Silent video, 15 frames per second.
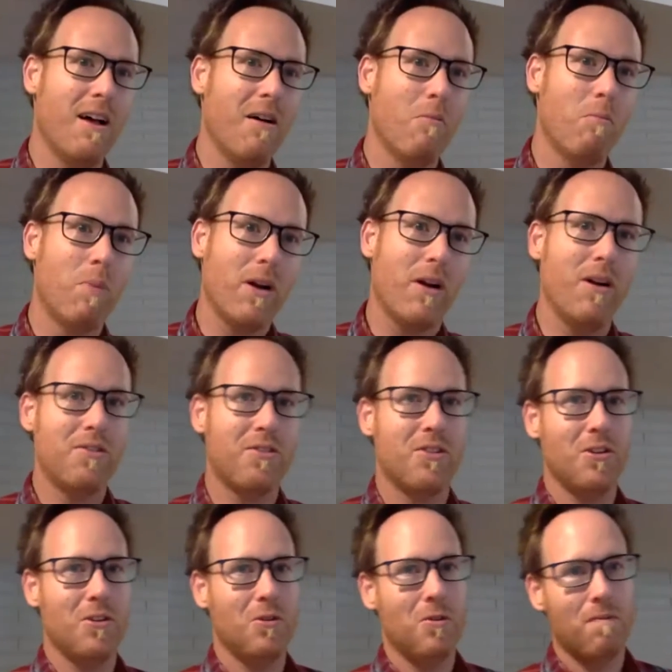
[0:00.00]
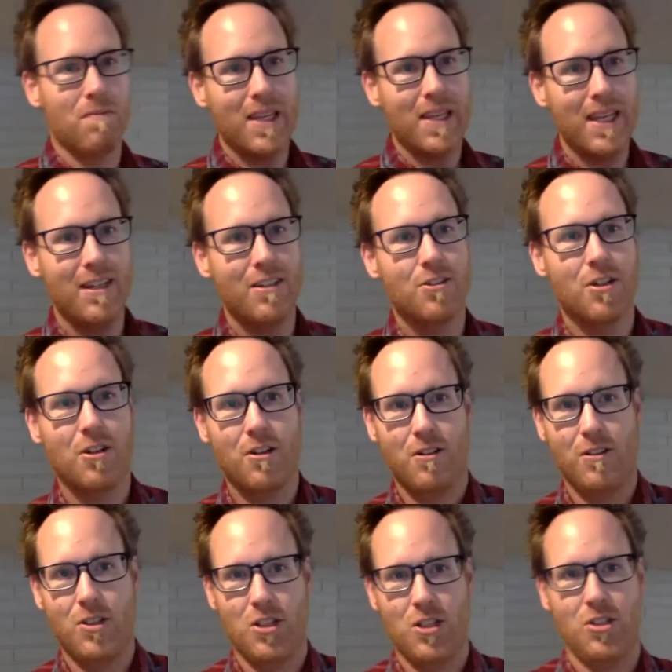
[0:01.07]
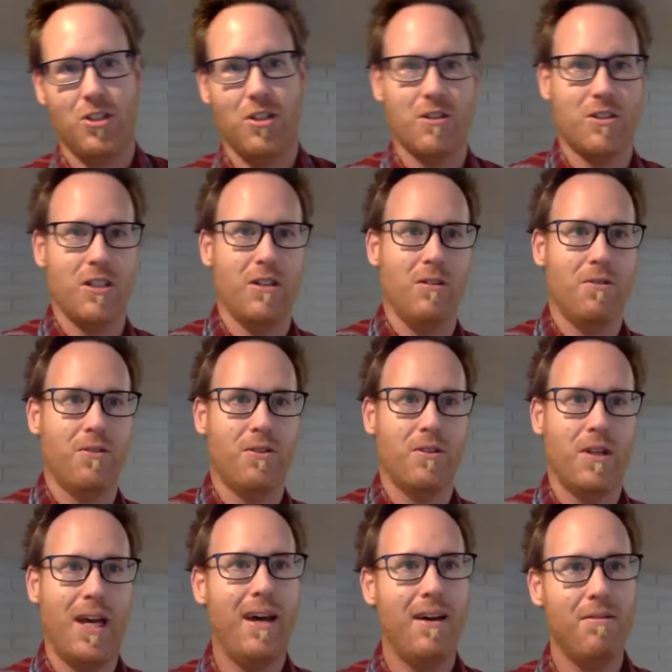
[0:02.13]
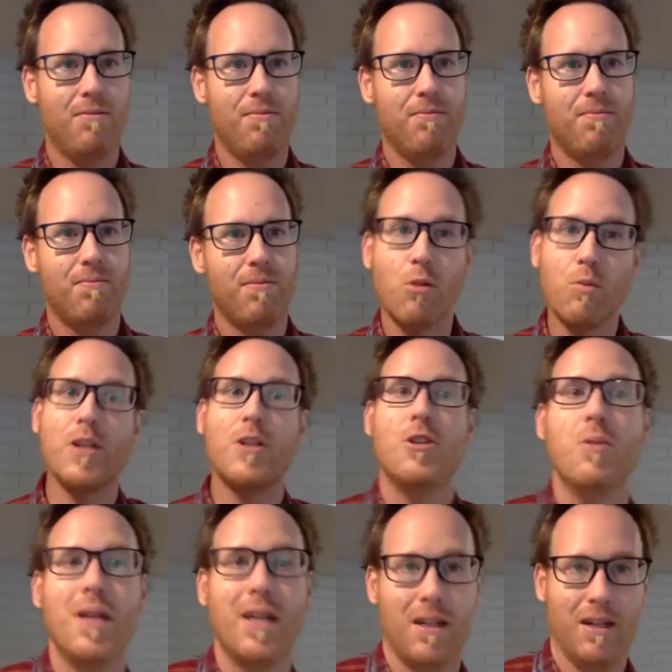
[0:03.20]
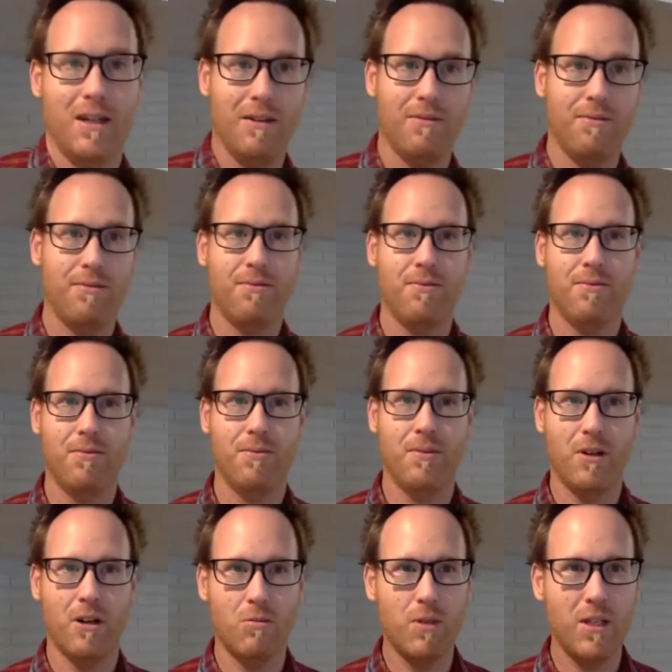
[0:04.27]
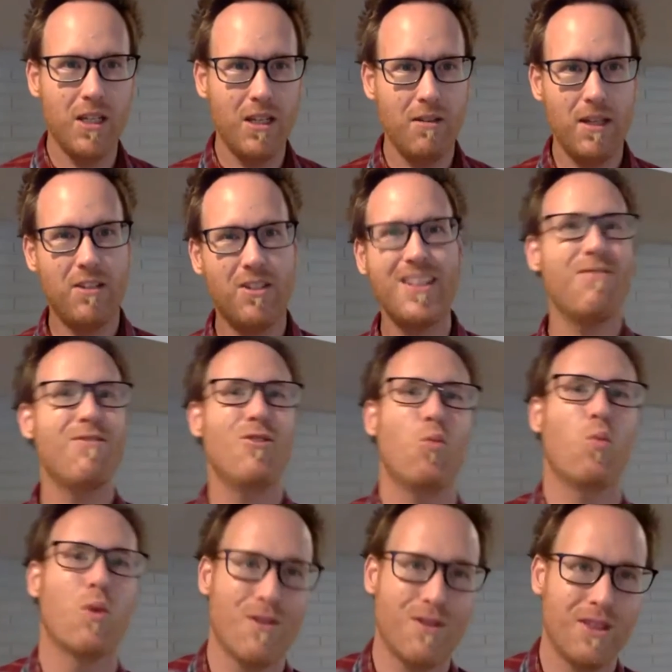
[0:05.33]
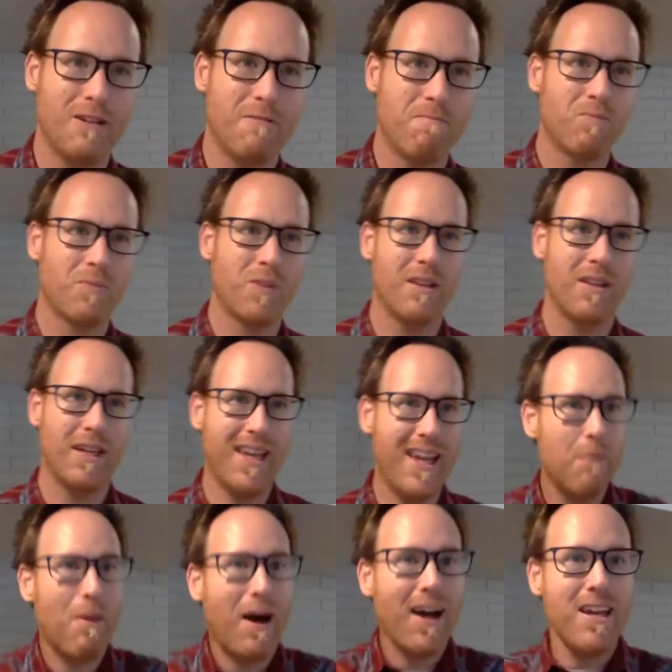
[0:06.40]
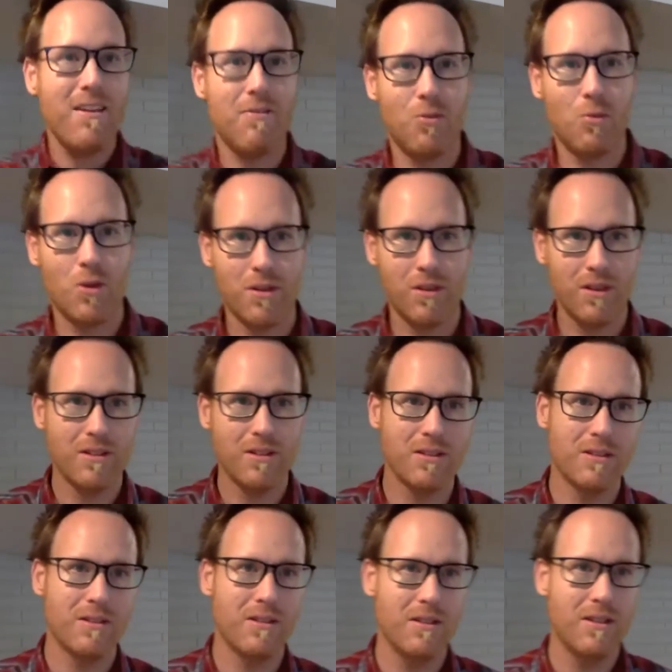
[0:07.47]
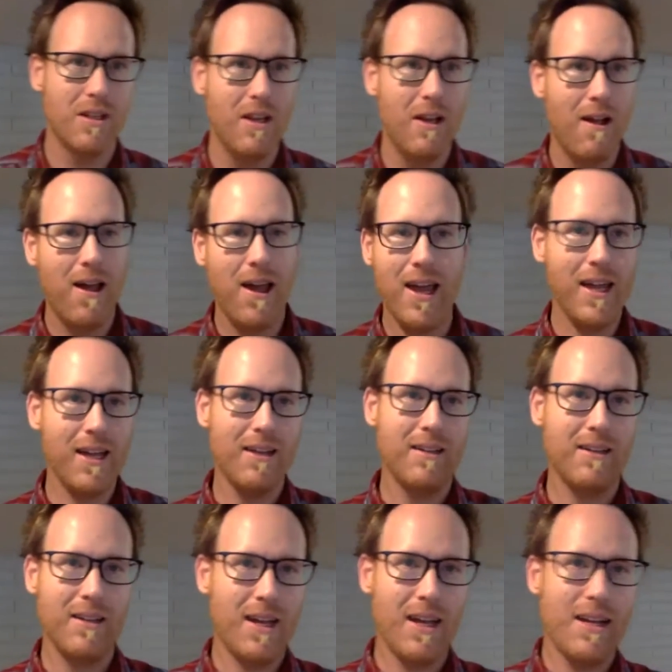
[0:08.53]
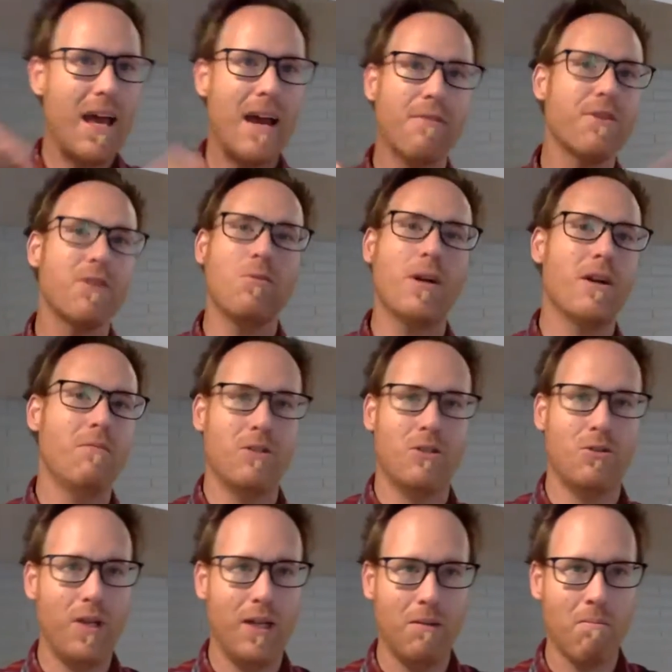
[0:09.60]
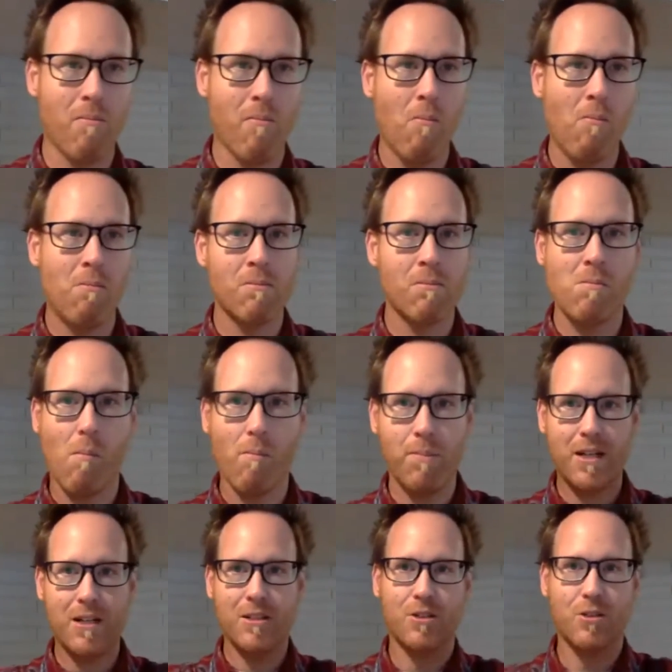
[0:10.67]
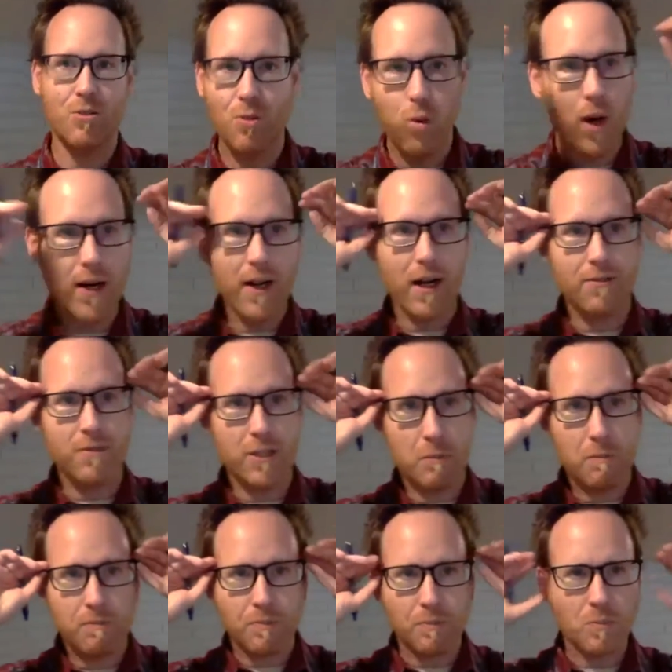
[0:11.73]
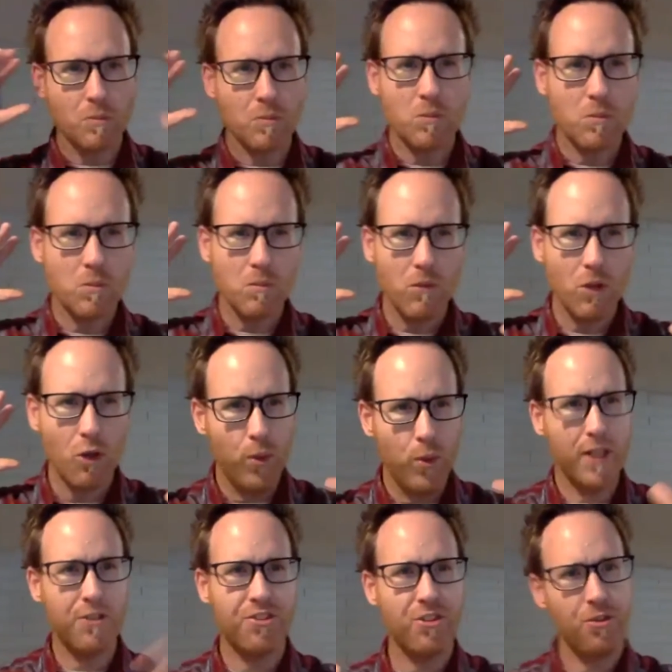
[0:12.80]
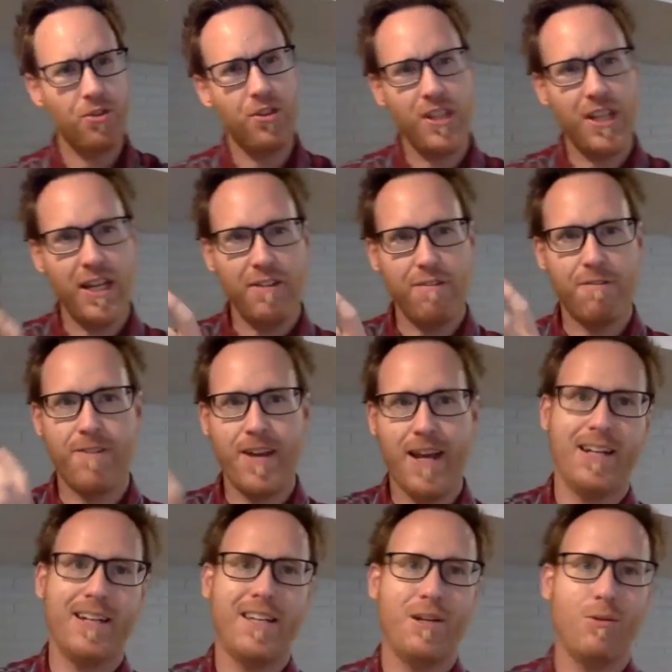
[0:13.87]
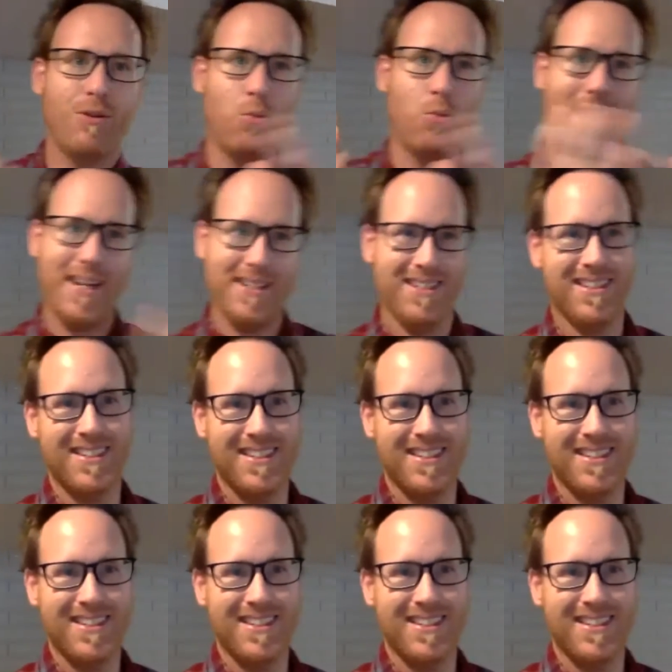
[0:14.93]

But also internally judging ourselves. Are we doing enough? Is it even worth it? Like, am I even worth it? And everywhere in between. Because quite often we associate vanity with weight.